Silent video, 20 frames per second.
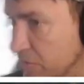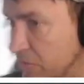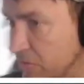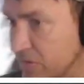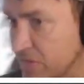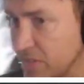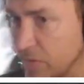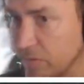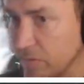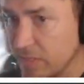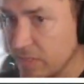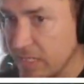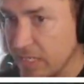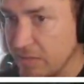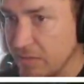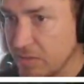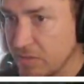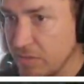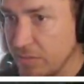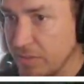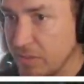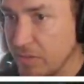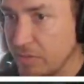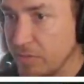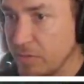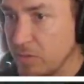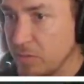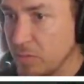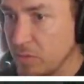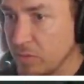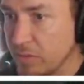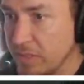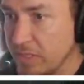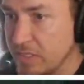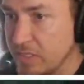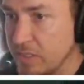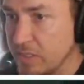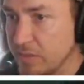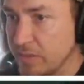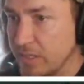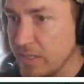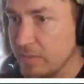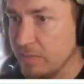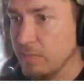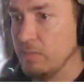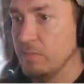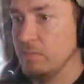the number of silver tails. Right, we've got a few more of these to do